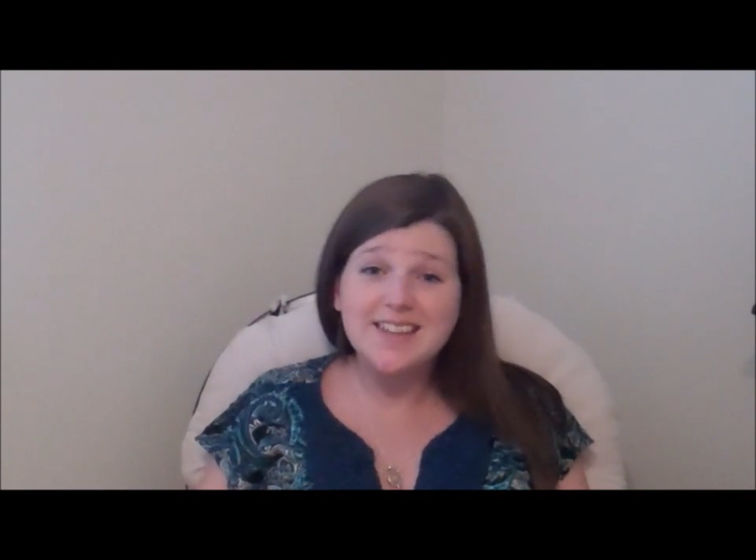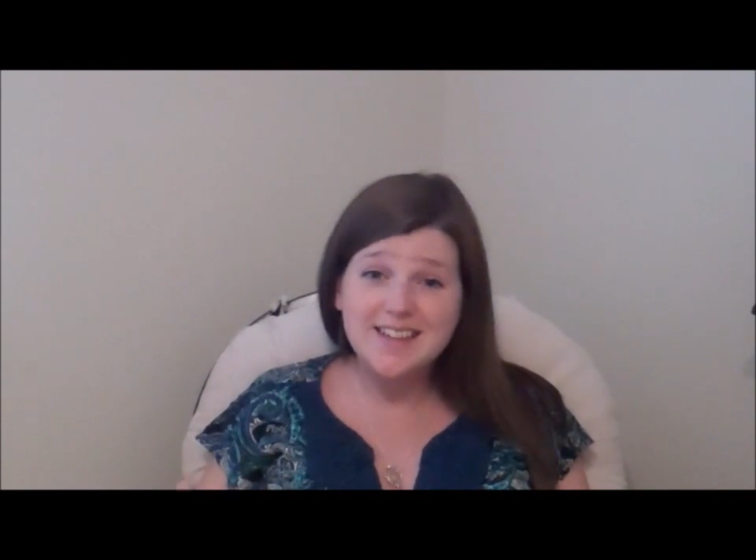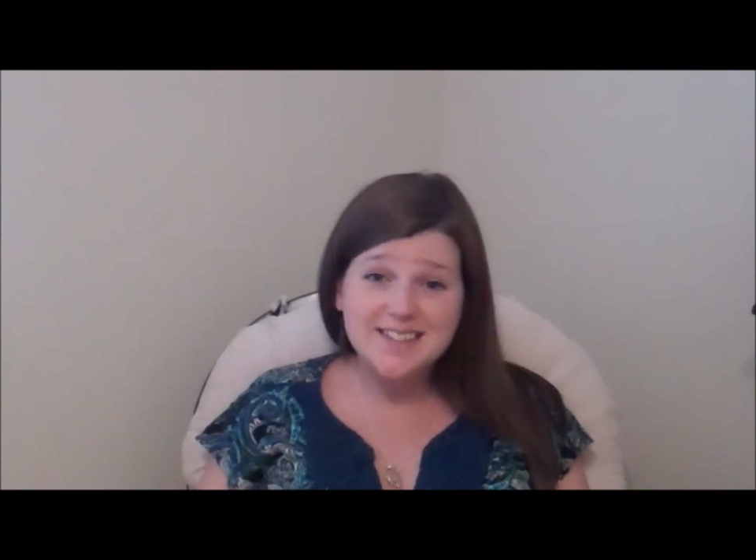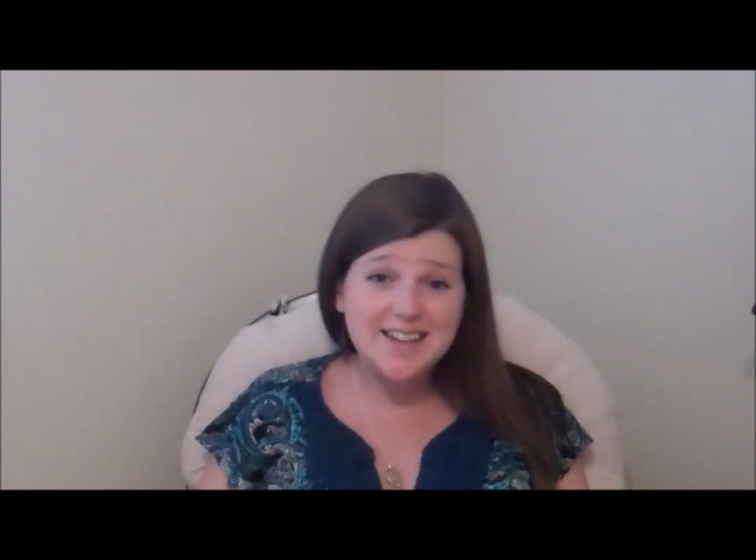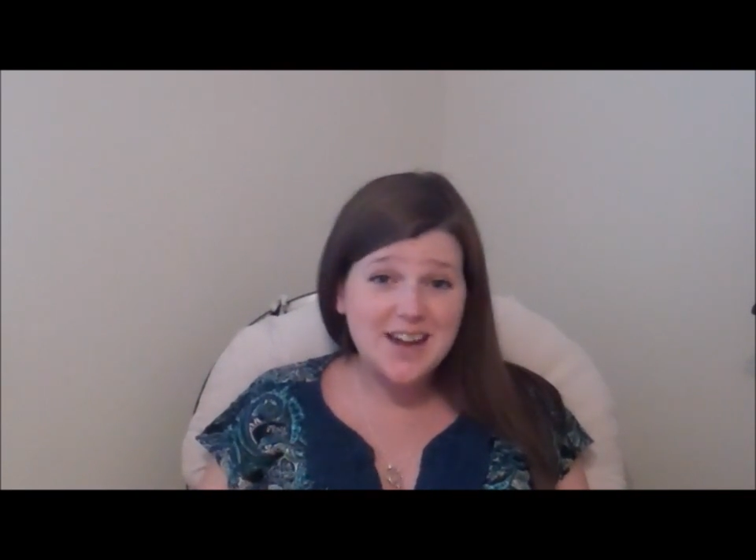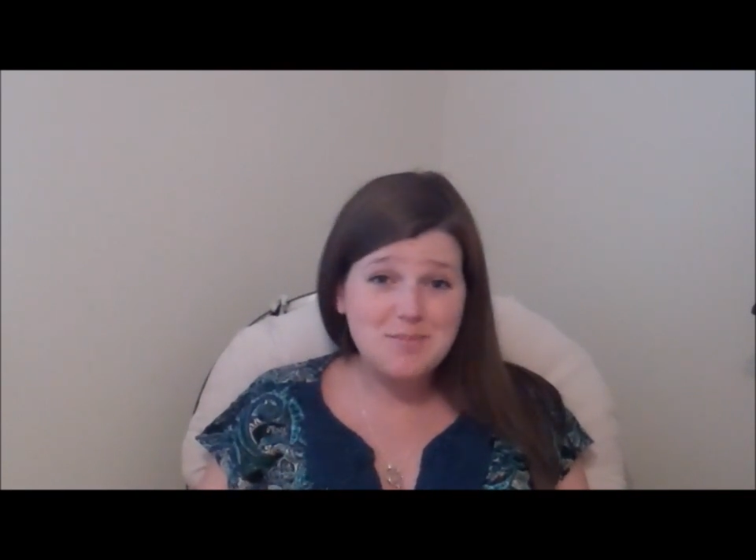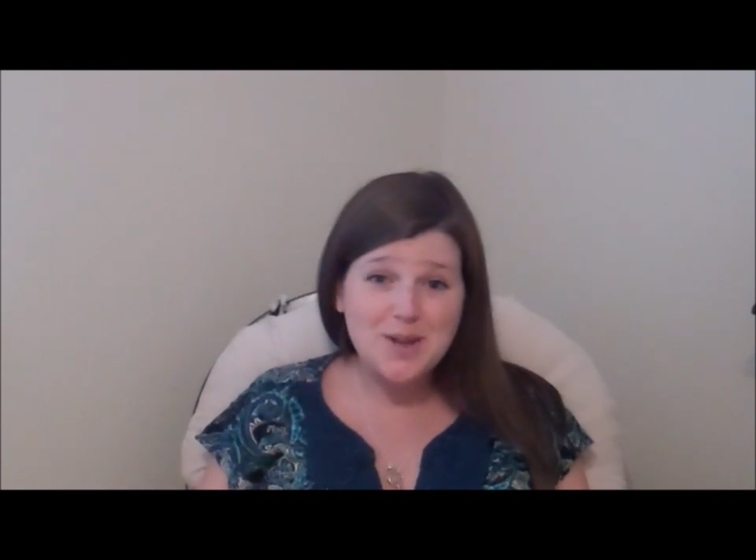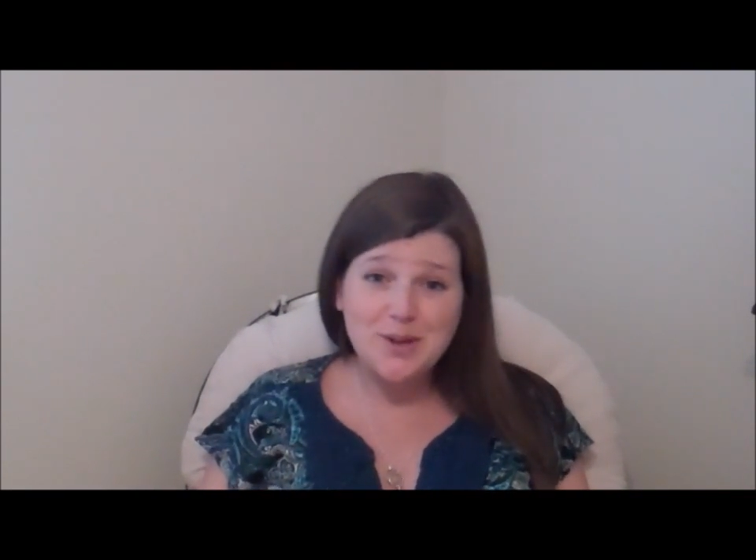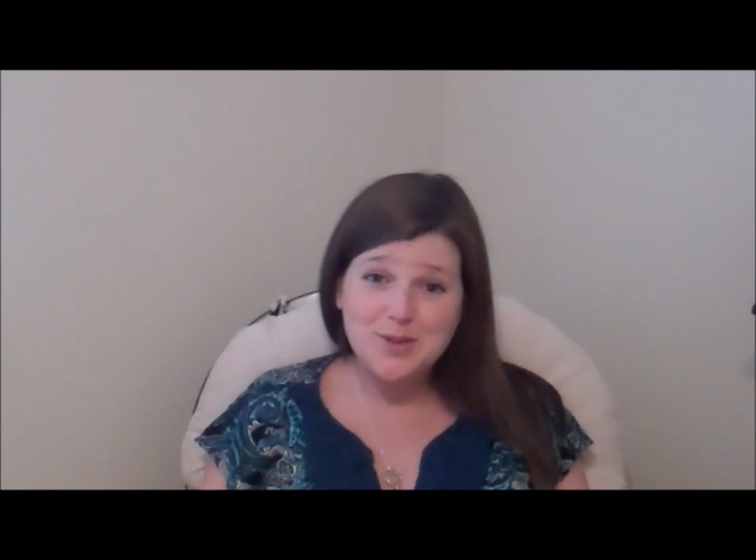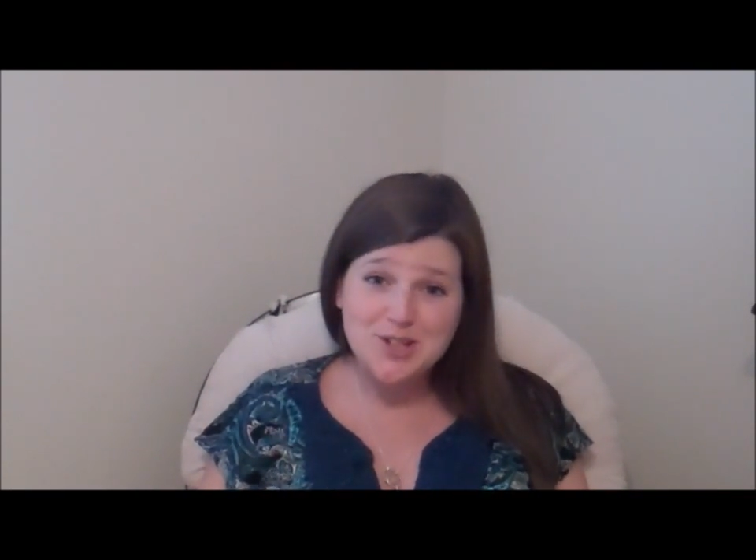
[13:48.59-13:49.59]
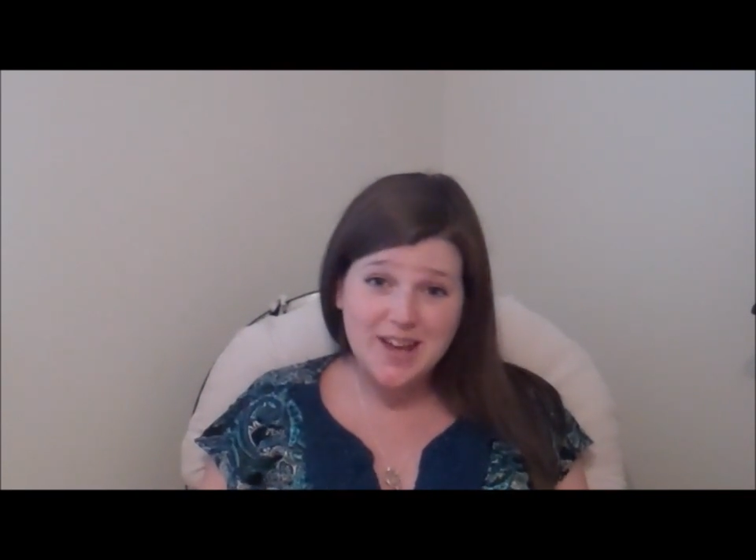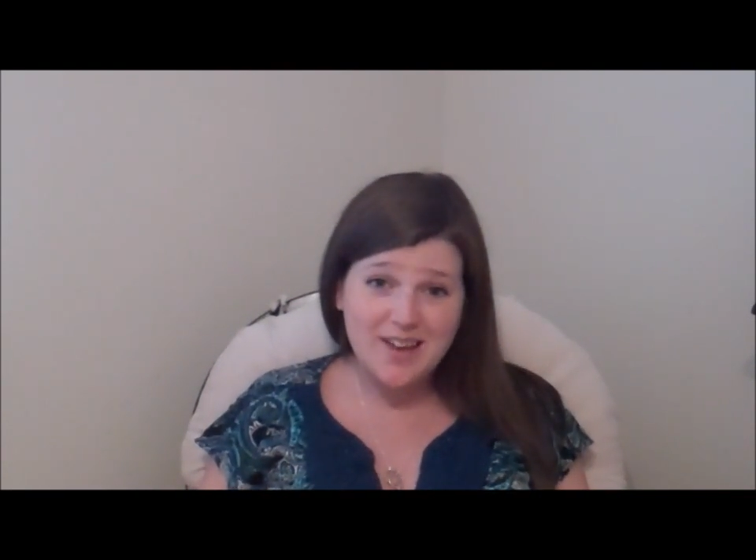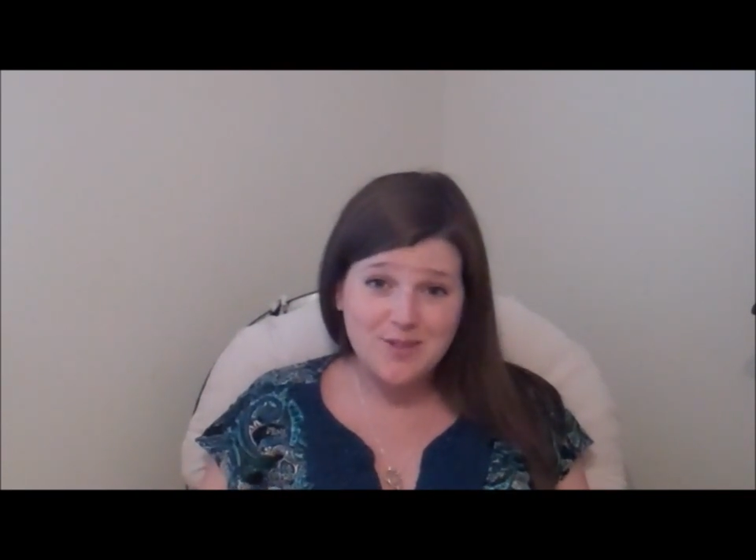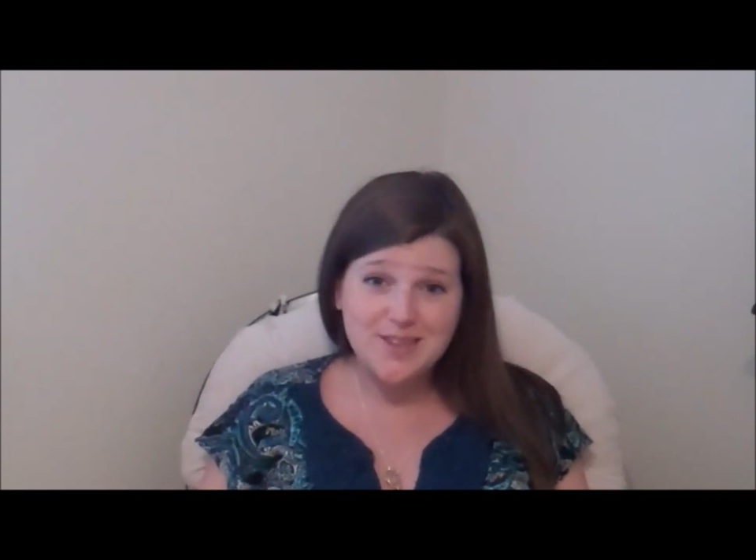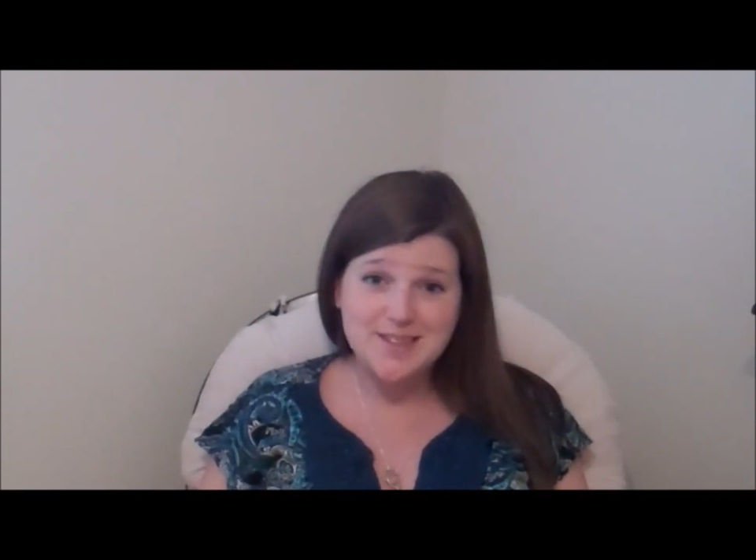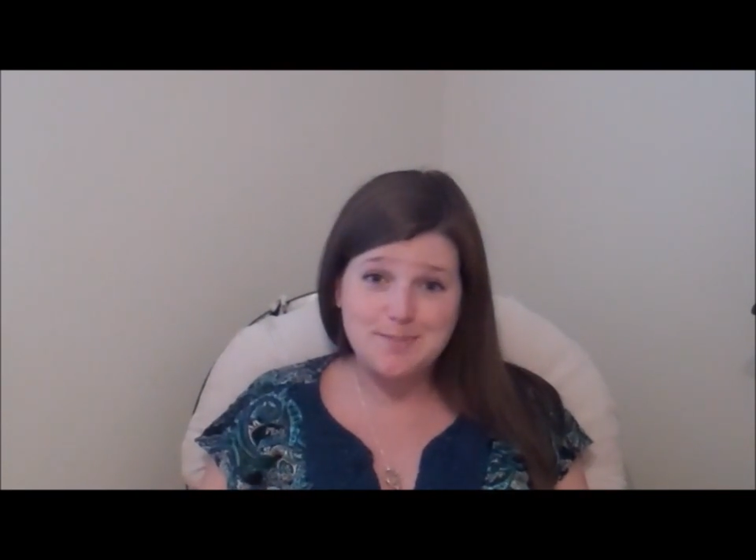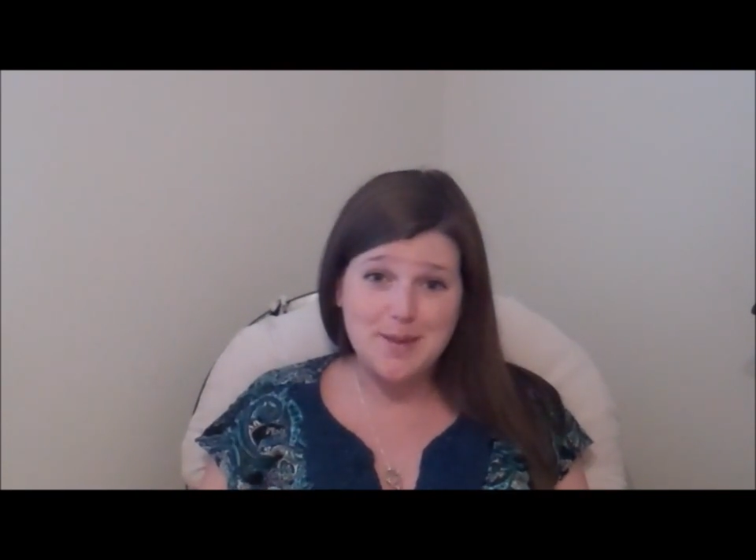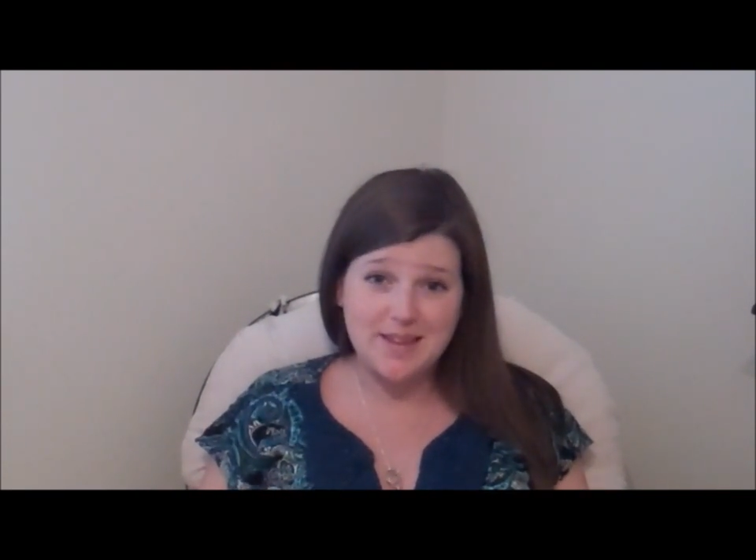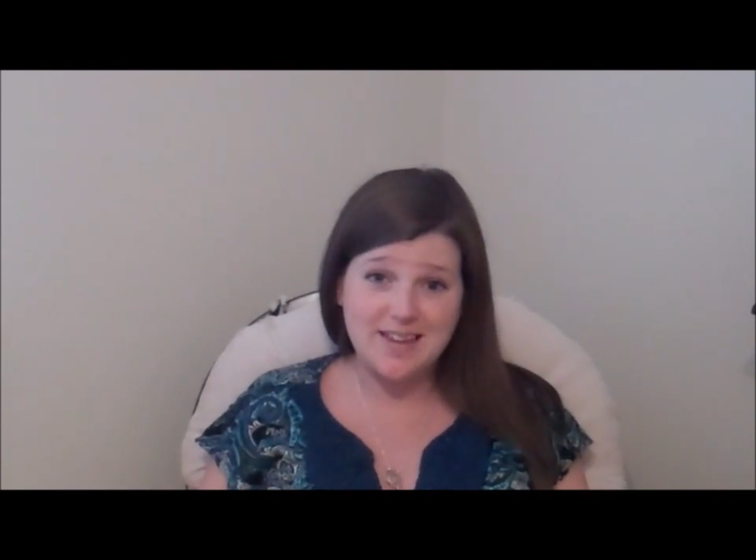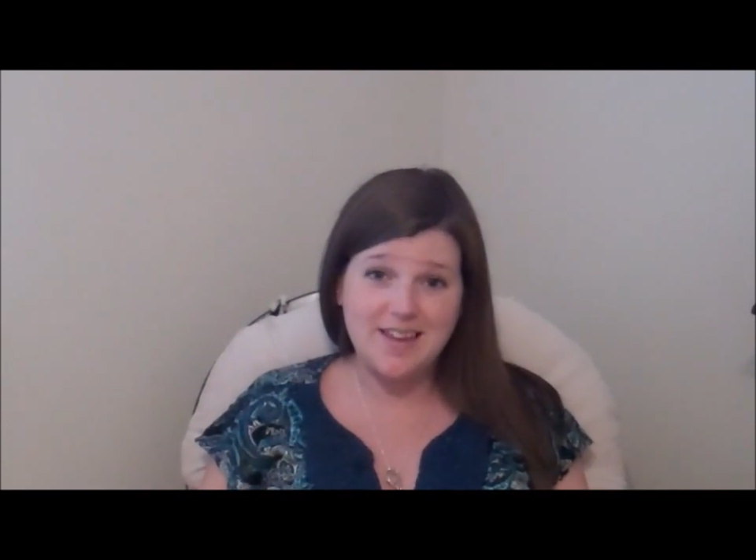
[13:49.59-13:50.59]
Let's get up and go check out this
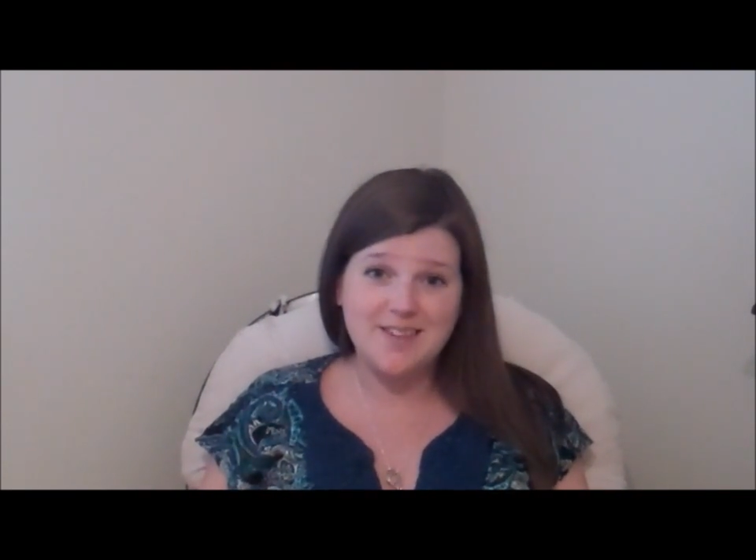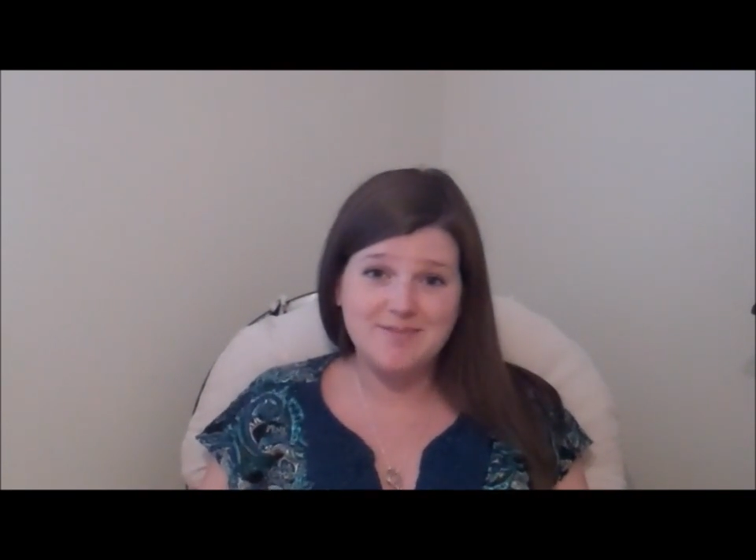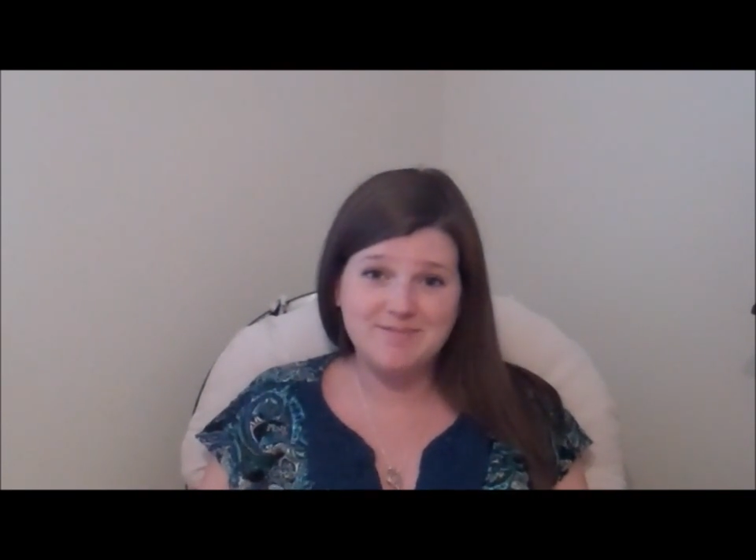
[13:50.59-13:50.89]
belly.